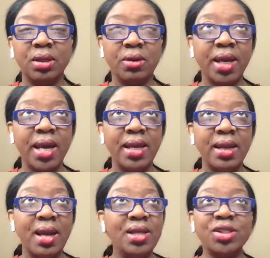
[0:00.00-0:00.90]

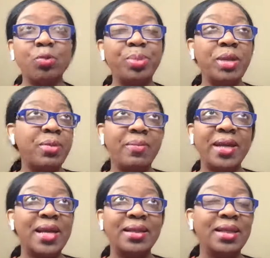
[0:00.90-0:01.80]
Okay. So people
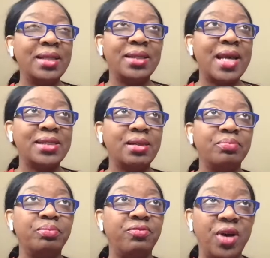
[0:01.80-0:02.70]
may not think that's
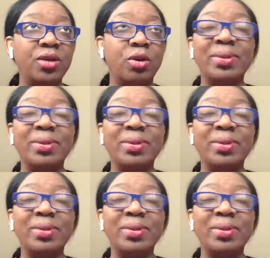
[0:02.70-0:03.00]
a funnel,